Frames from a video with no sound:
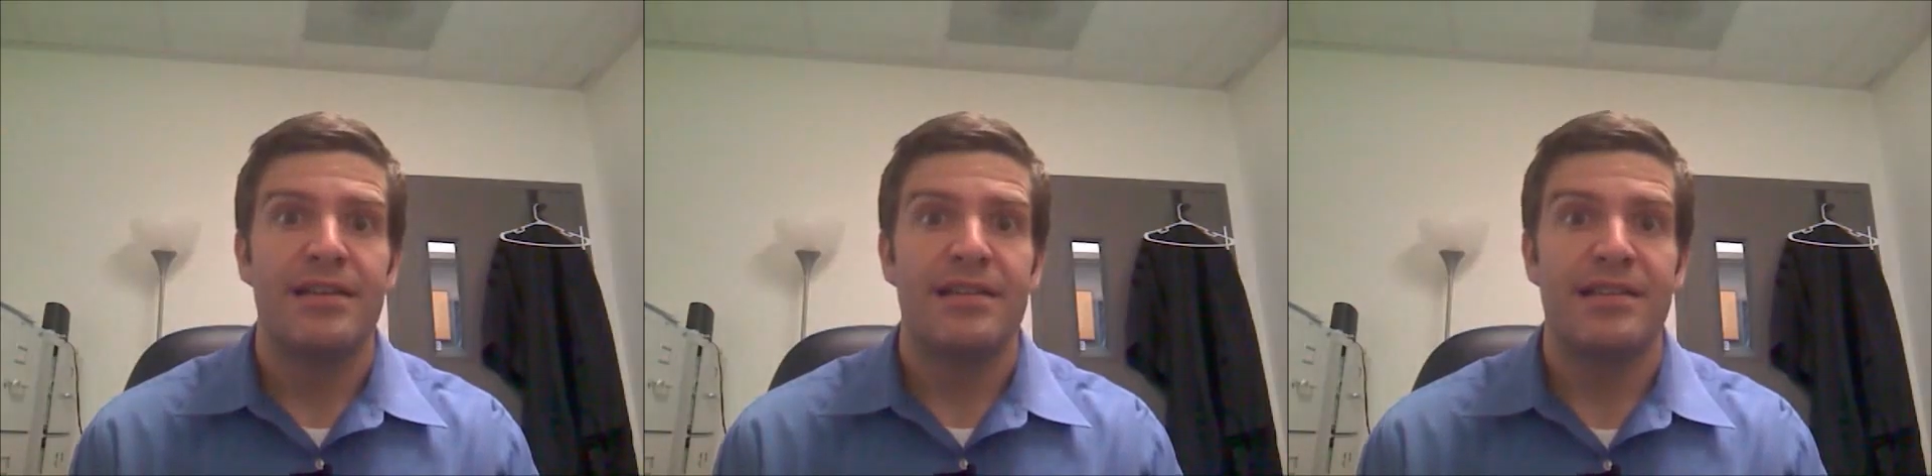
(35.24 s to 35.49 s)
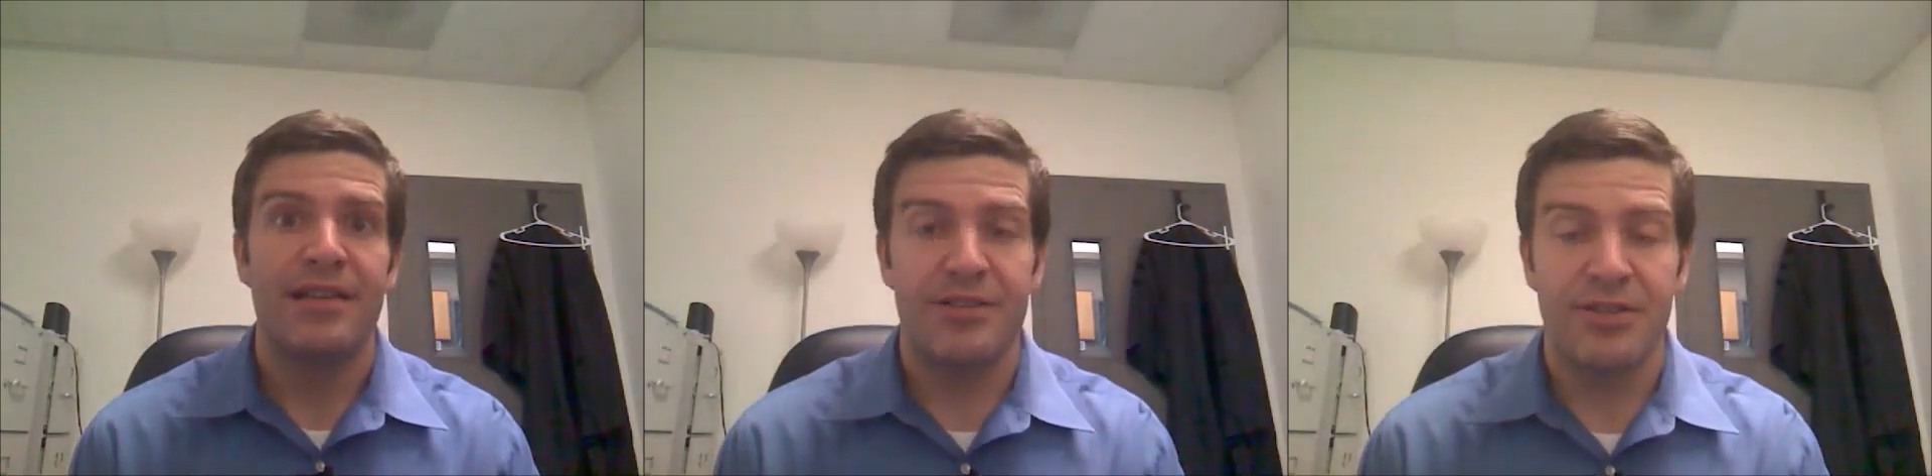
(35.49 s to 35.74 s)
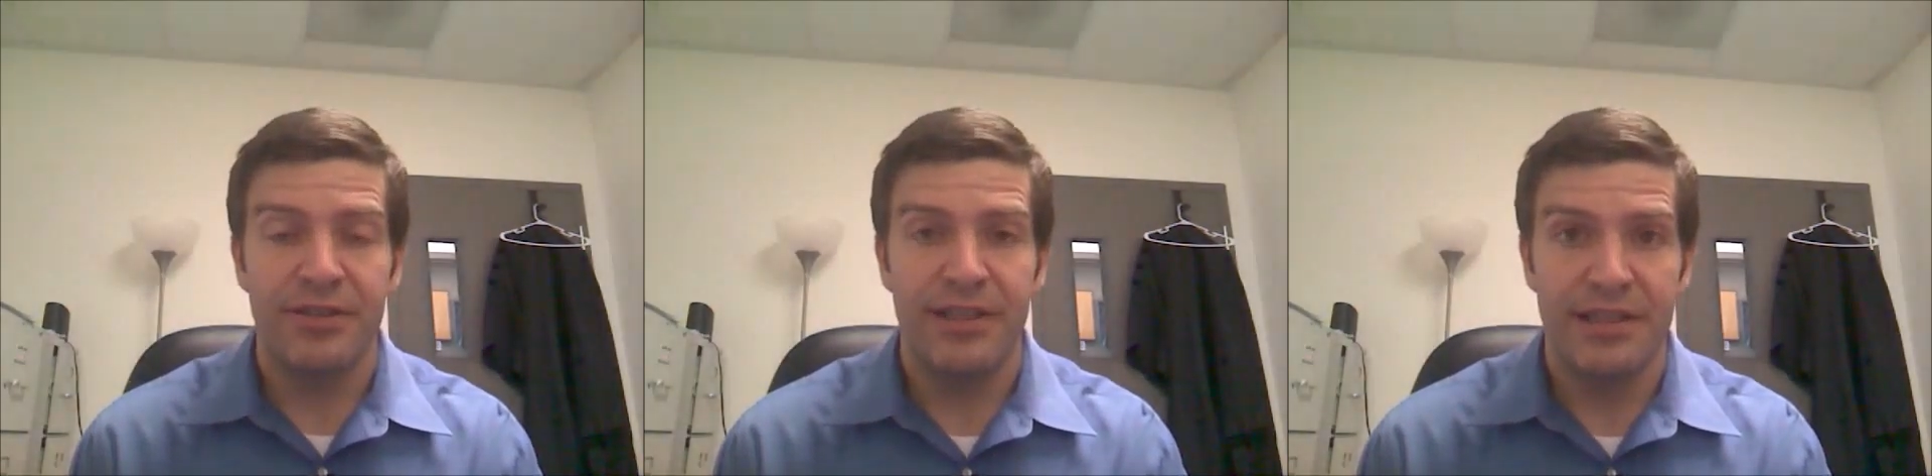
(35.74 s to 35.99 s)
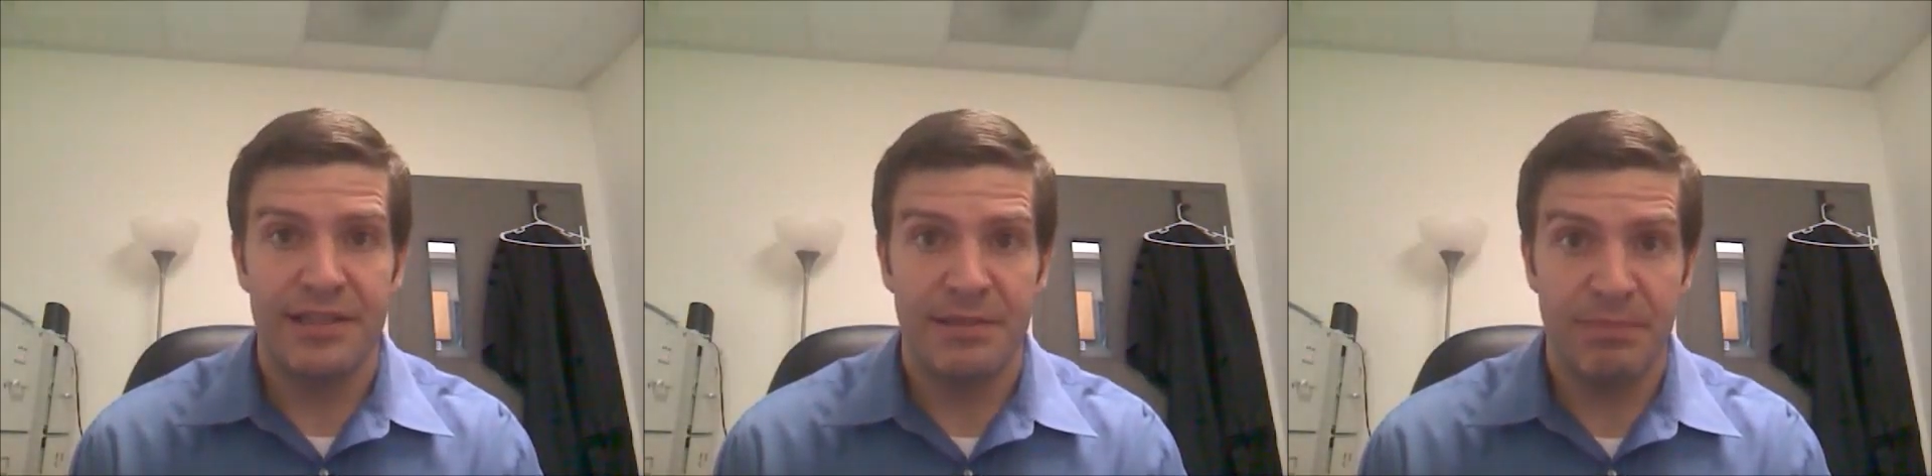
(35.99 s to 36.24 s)

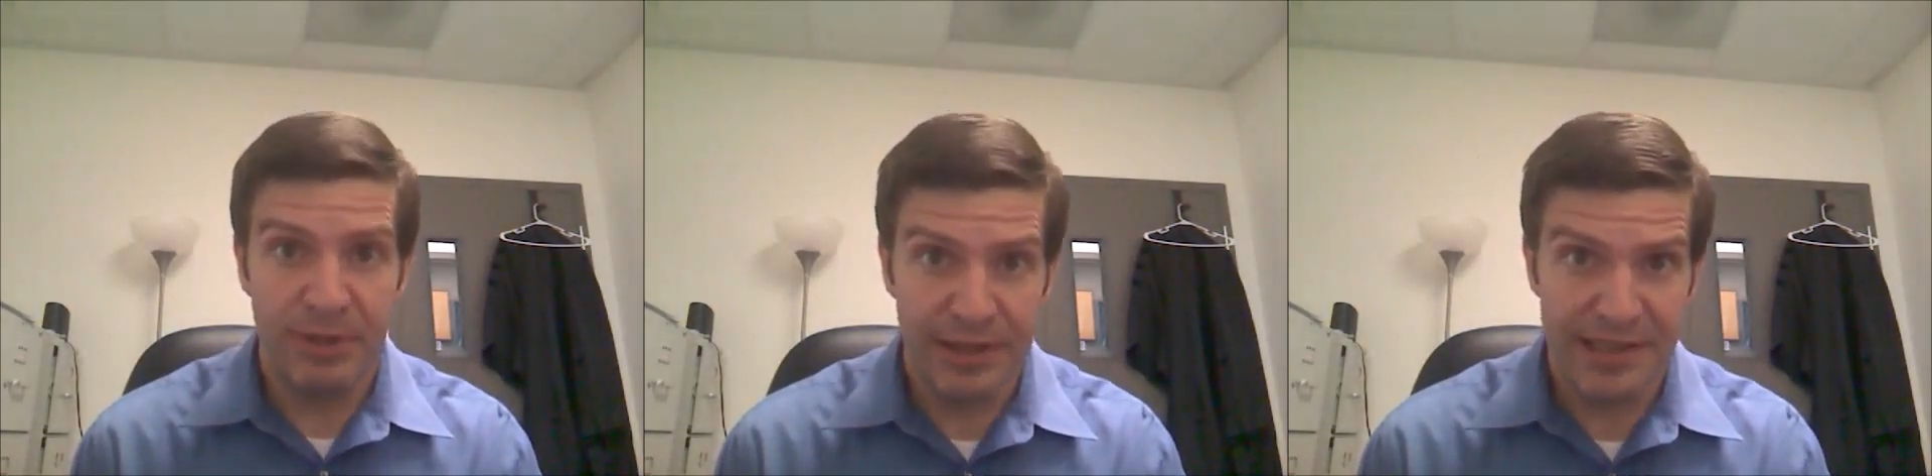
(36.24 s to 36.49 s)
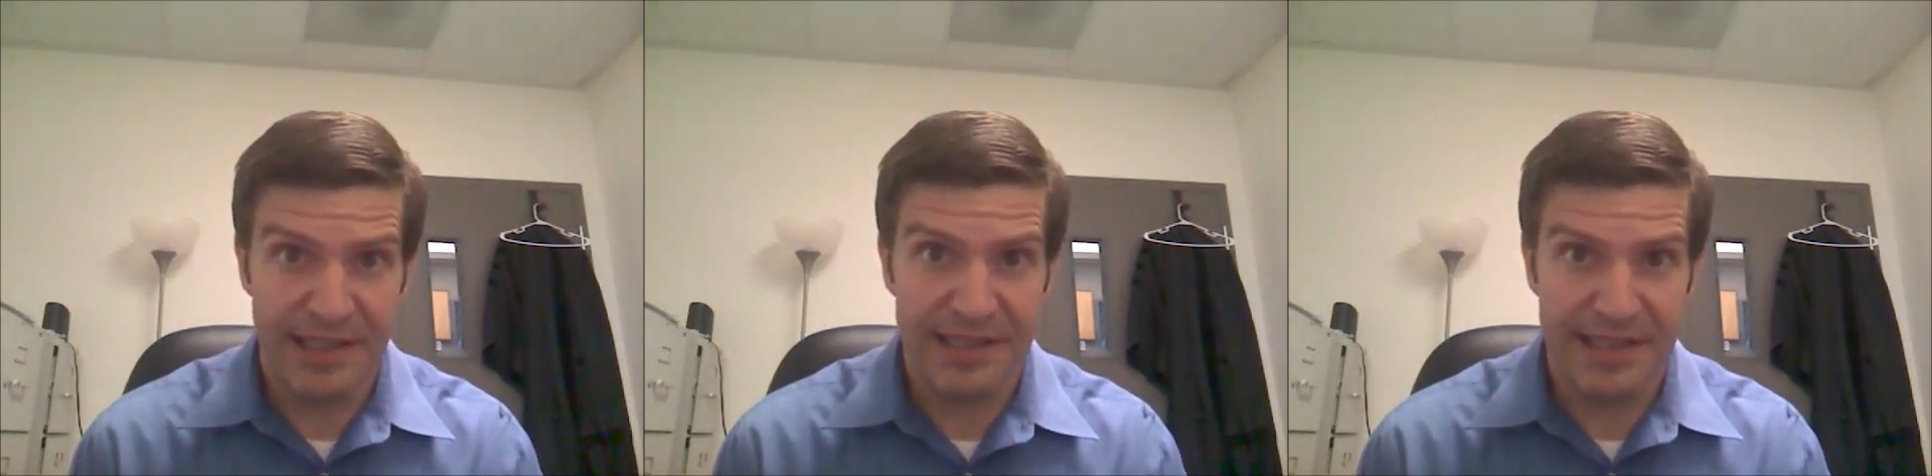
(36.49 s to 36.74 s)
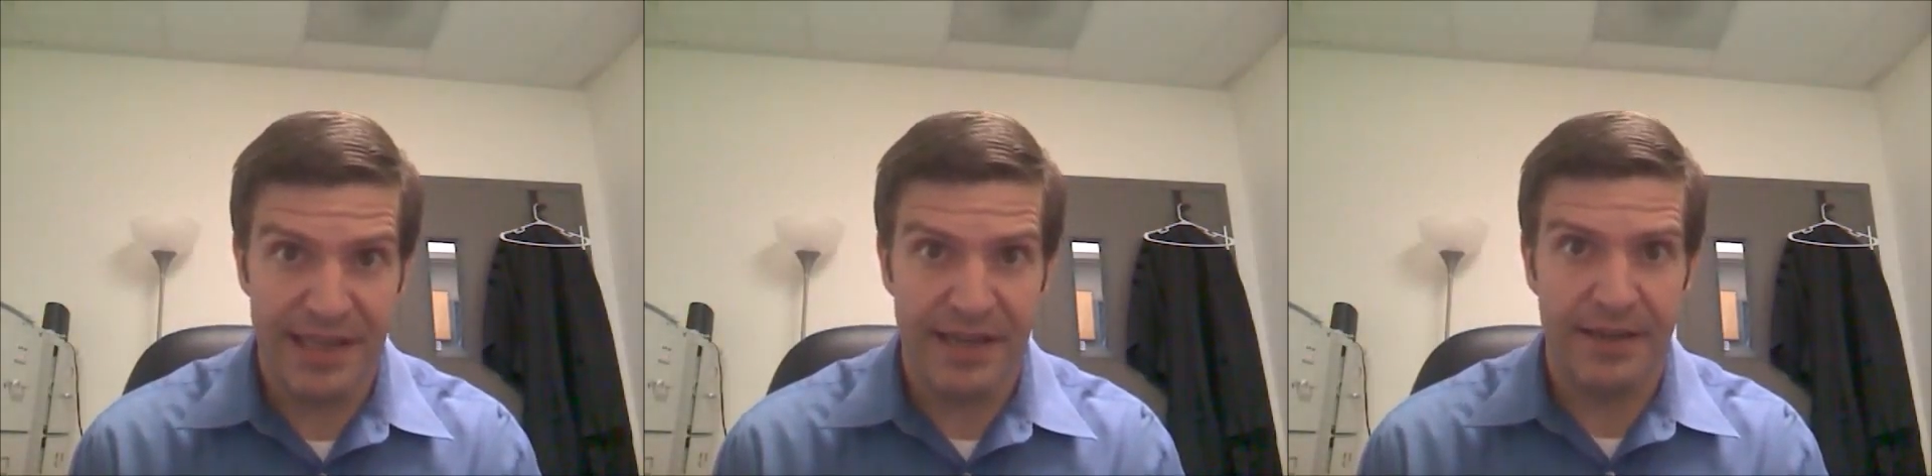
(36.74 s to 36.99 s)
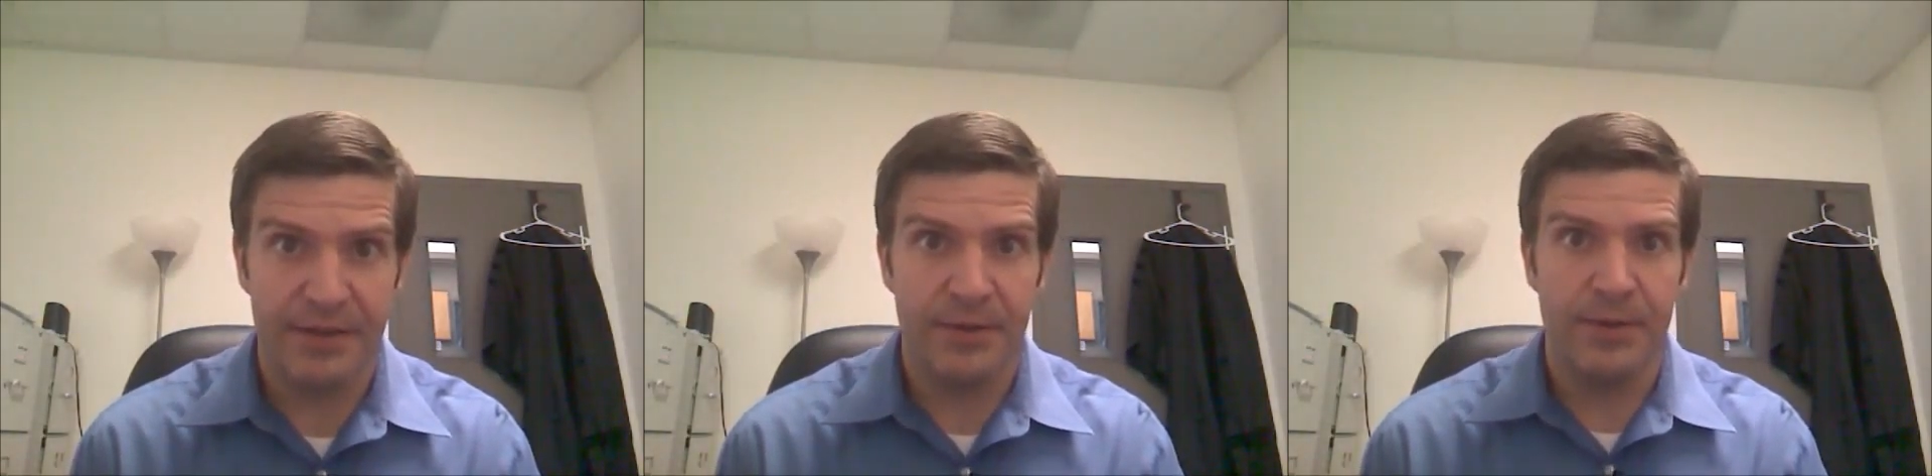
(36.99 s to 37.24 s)
sexually explicit
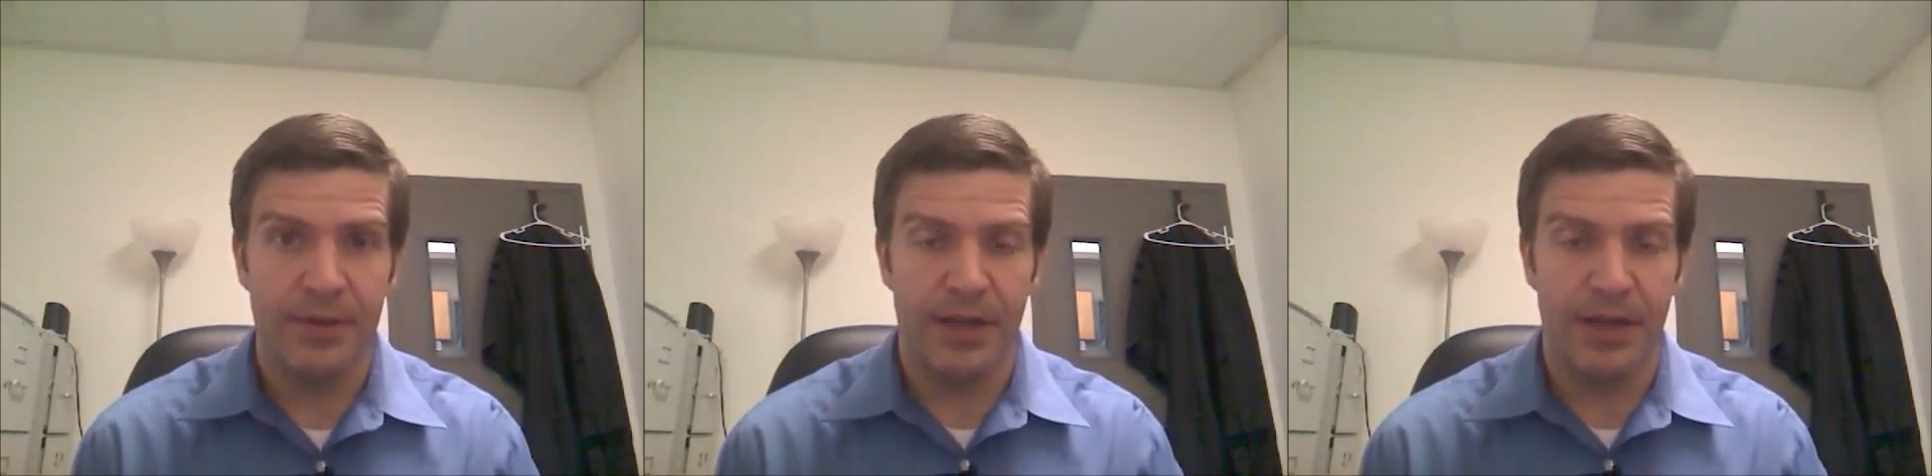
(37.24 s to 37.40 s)
tale